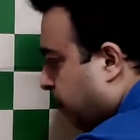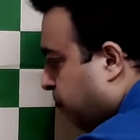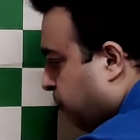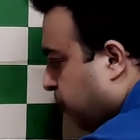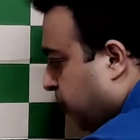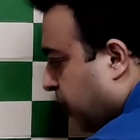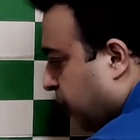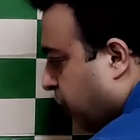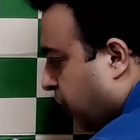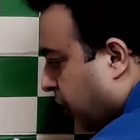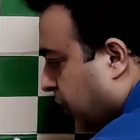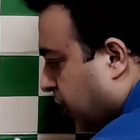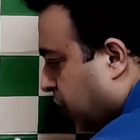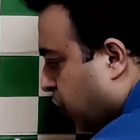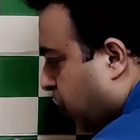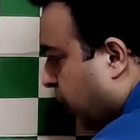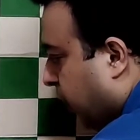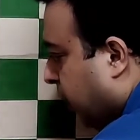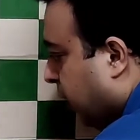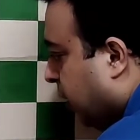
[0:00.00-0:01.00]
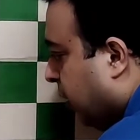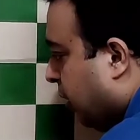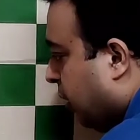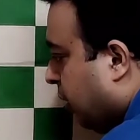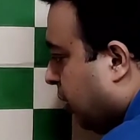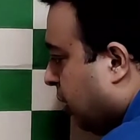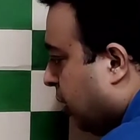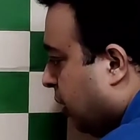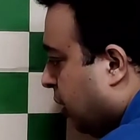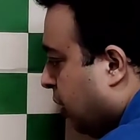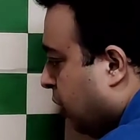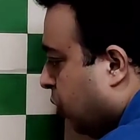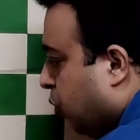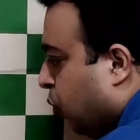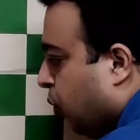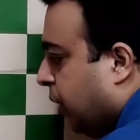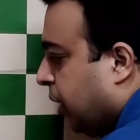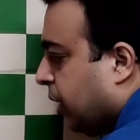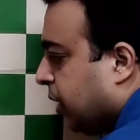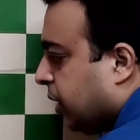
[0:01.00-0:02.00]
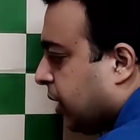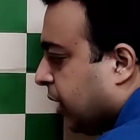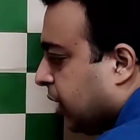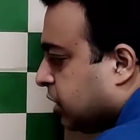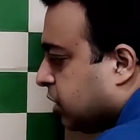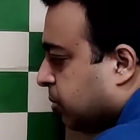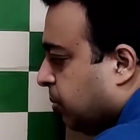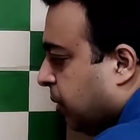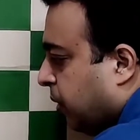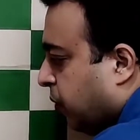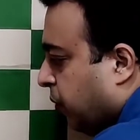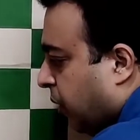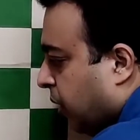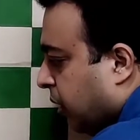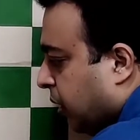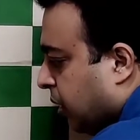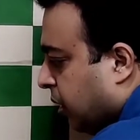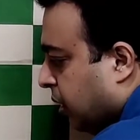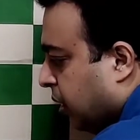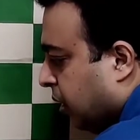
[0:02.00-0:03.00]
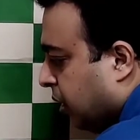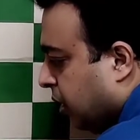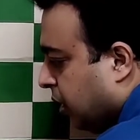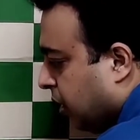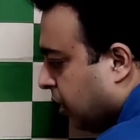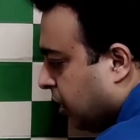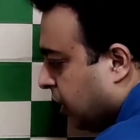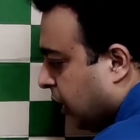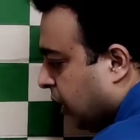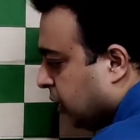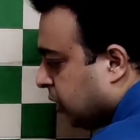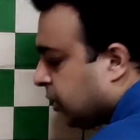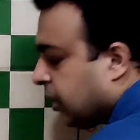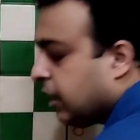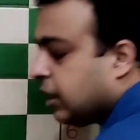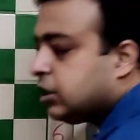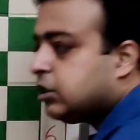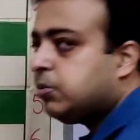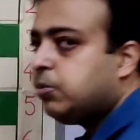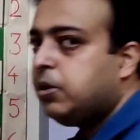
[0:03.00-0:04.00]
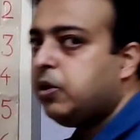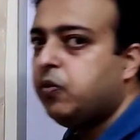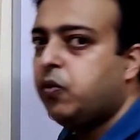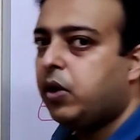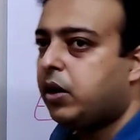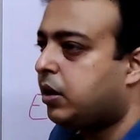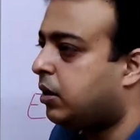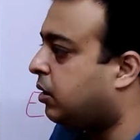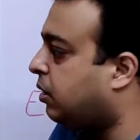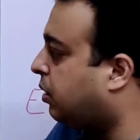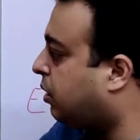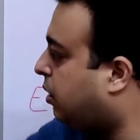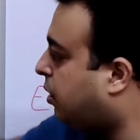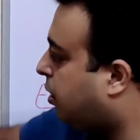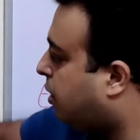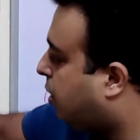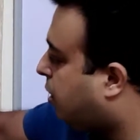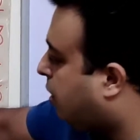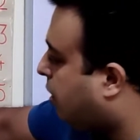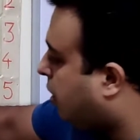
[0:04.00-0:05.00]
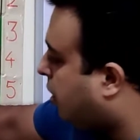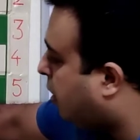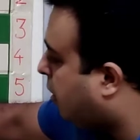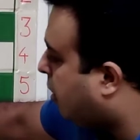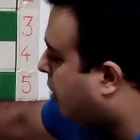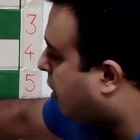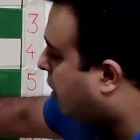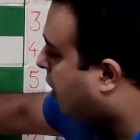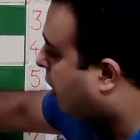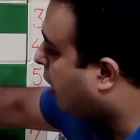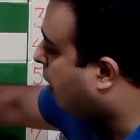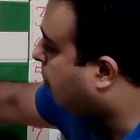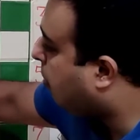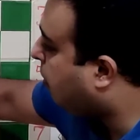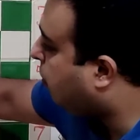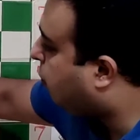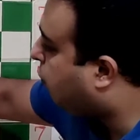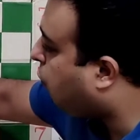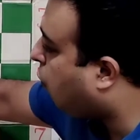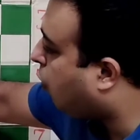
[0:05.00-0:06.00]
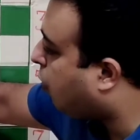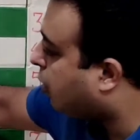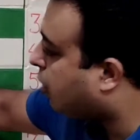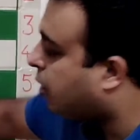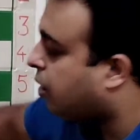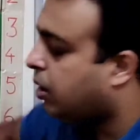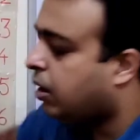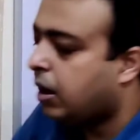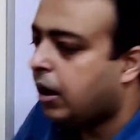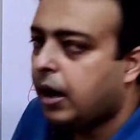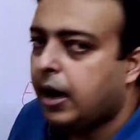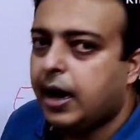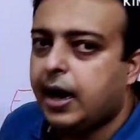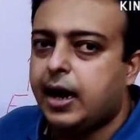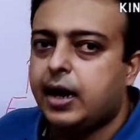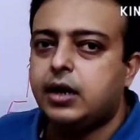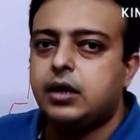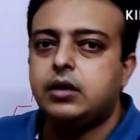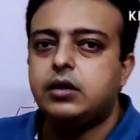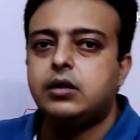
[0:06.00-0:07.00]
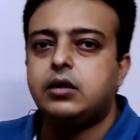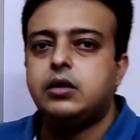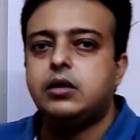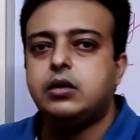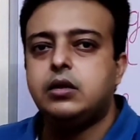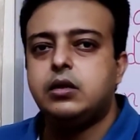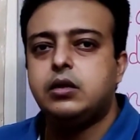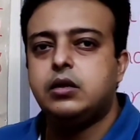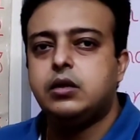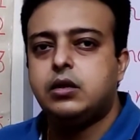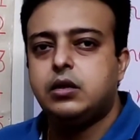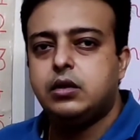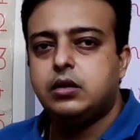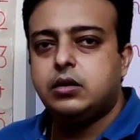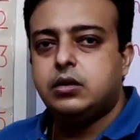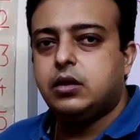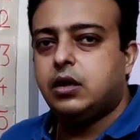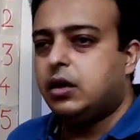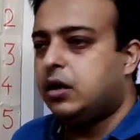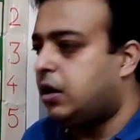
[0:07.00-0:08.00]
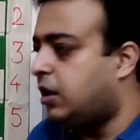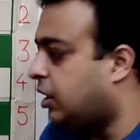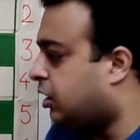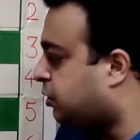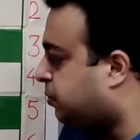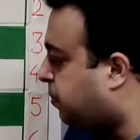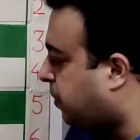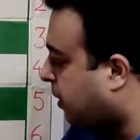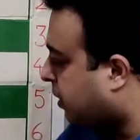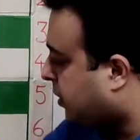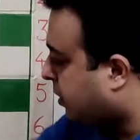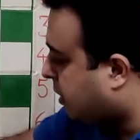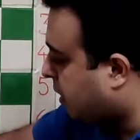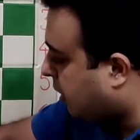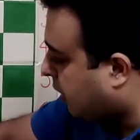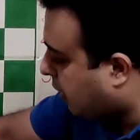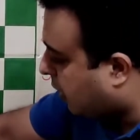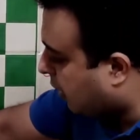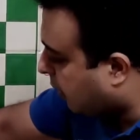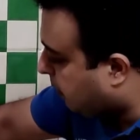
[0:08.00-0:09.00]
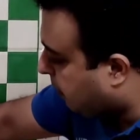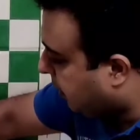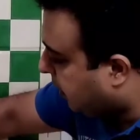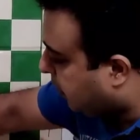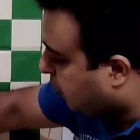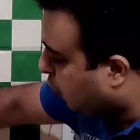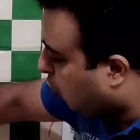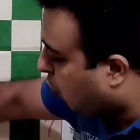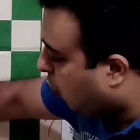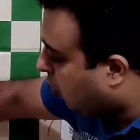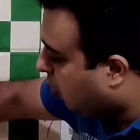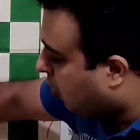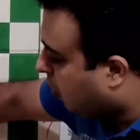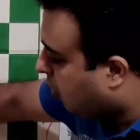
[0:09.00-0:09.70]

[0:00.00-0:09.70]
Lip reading: b1 queen, queen takes b1, king takes b1, kb4, and the unexpected kb2